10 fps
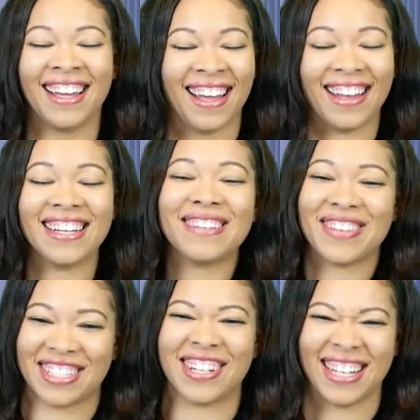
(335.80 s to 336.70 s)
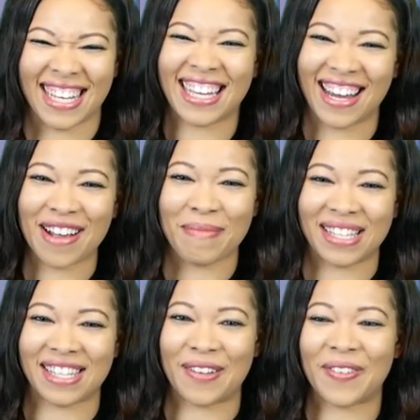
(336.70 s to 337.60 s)
I need to make sure I take care of
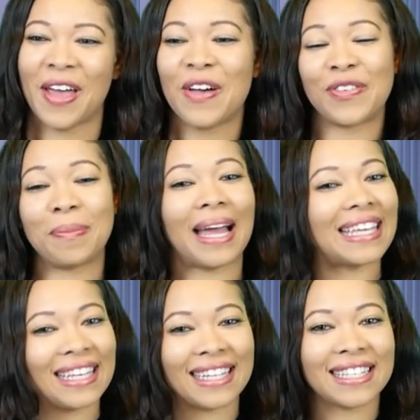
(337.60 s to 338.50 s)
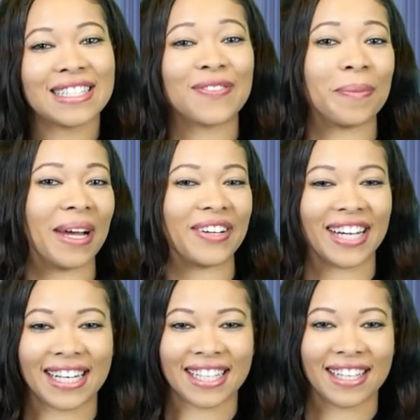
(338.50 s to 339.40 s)
myself. For my kids, for my
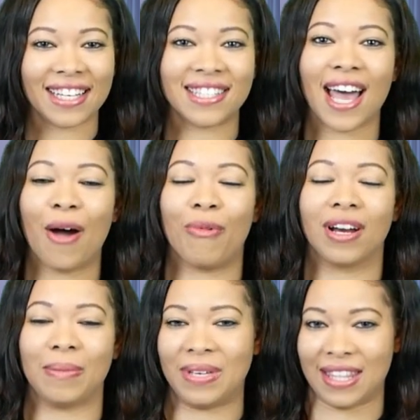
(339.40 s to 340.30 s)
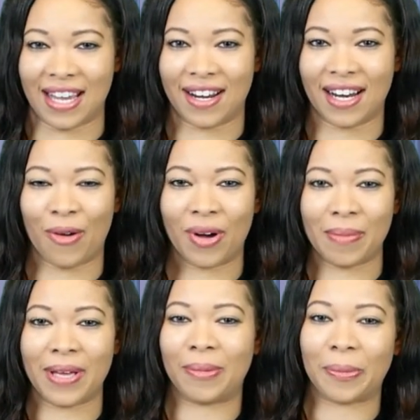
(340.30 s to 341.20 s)
grandkids, I want to be there and I want
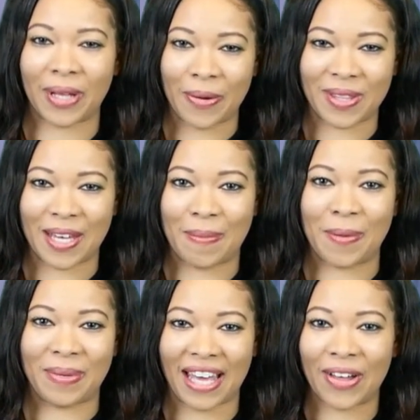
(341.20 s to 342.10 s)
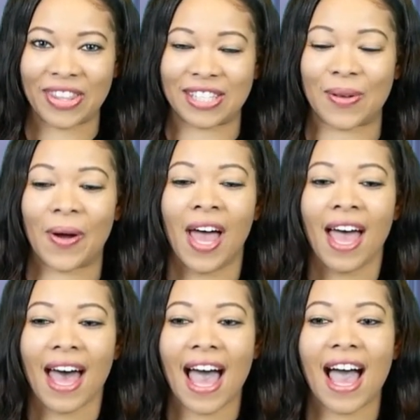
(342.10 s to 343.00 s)
to be able to play with them and be healthy. So
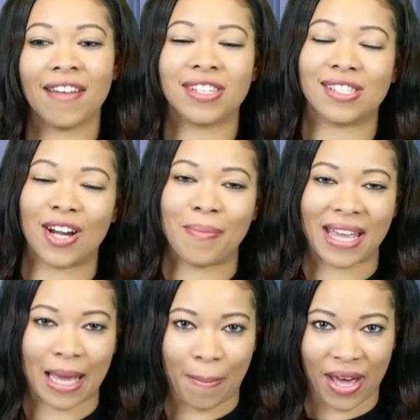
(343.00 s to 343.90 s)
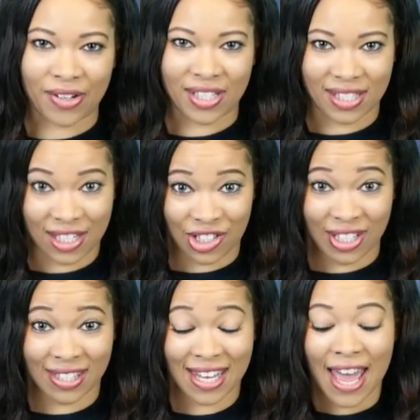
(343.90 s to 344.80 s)
I have to start making better
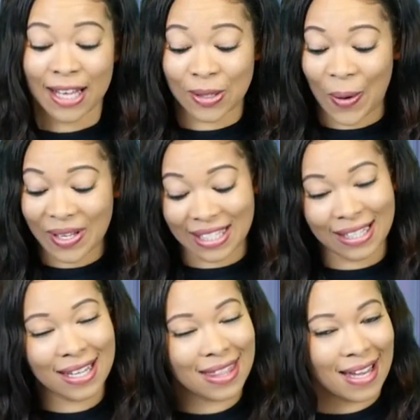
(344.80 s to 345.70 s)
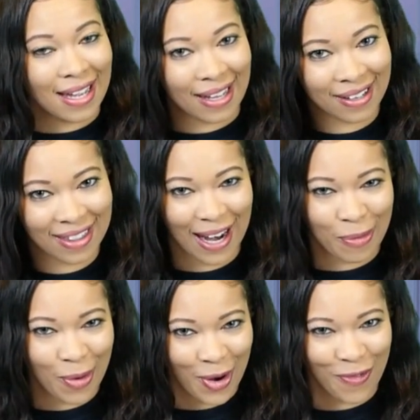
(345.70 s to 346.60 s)
decisions. So it's a good thing that
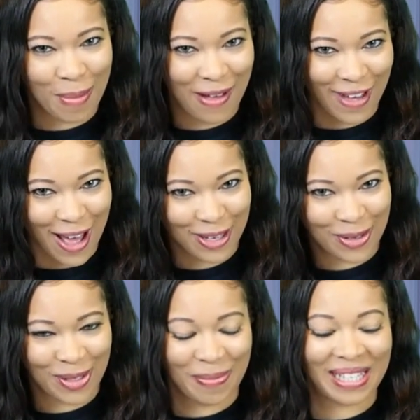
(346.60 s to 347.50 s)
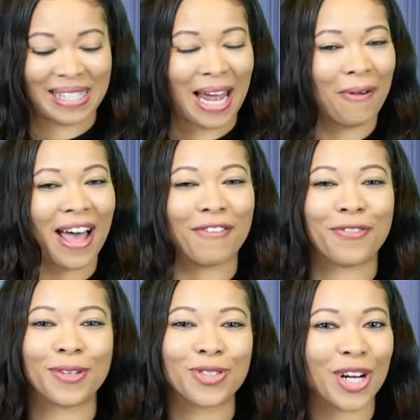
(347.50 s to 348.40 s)
I'm going over my values because now I have a
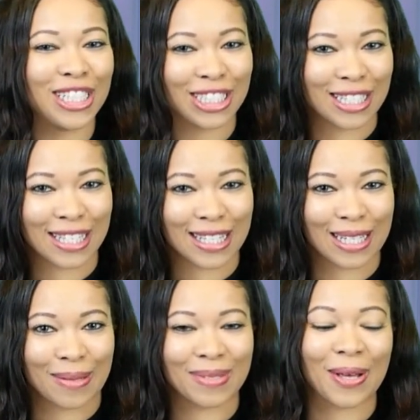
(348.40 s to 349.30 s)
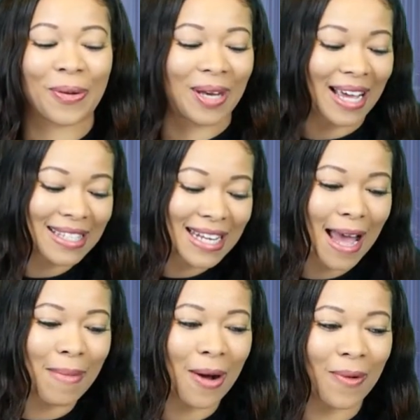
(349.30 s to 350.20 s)
filtration system. So next
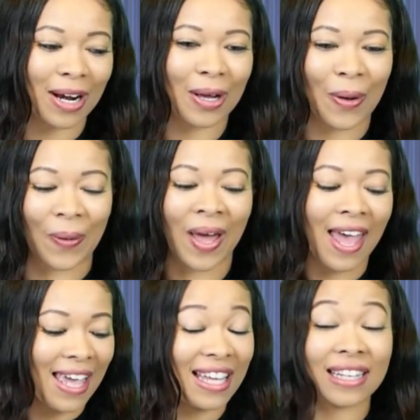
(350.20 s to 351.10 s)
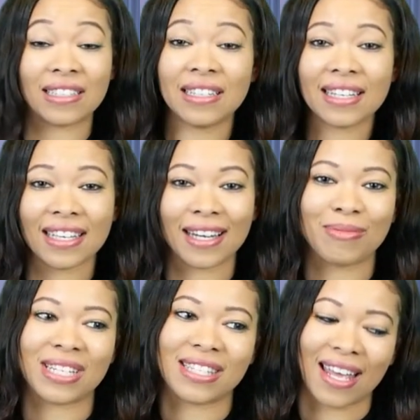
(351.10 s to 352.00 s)
time I want to go eat a cookie,
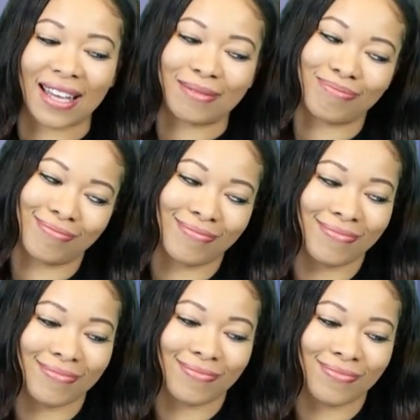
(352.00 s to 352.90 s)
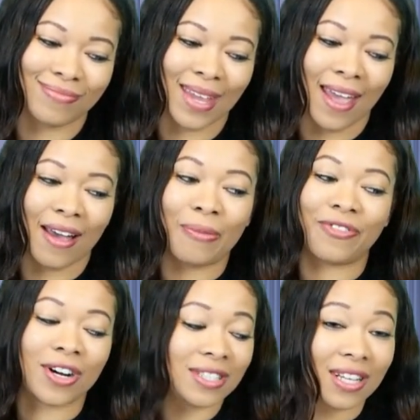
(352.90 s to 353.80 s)
I'm just like,
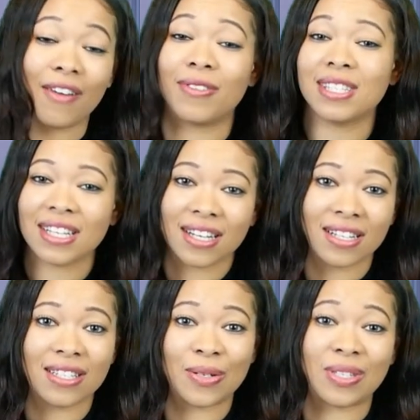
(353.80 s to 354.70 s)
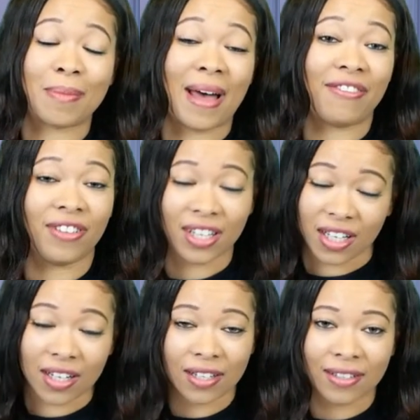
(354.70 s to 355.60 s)
first off, what's it going to do to my
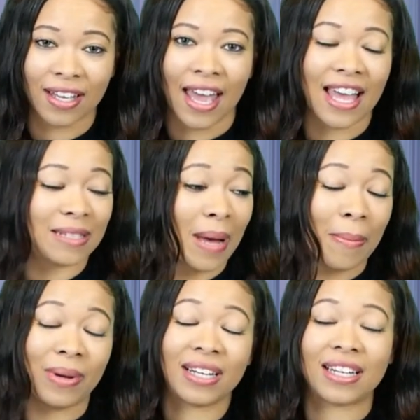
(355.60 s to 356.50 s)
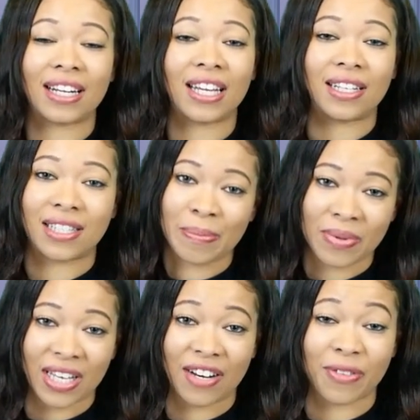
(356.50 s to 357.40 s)
figure? Is my butt going to get a
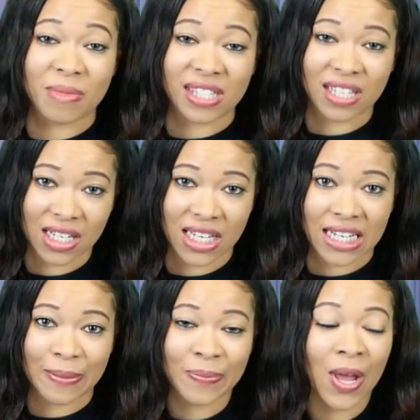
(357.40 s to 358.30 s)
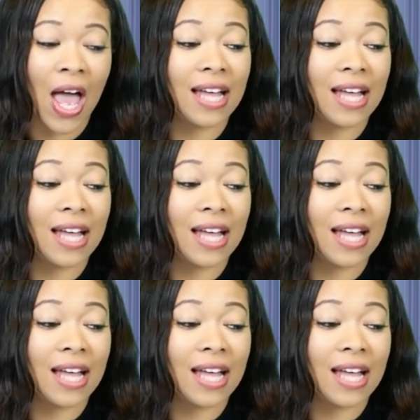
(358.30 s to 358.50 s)
dimple in it from this cookie?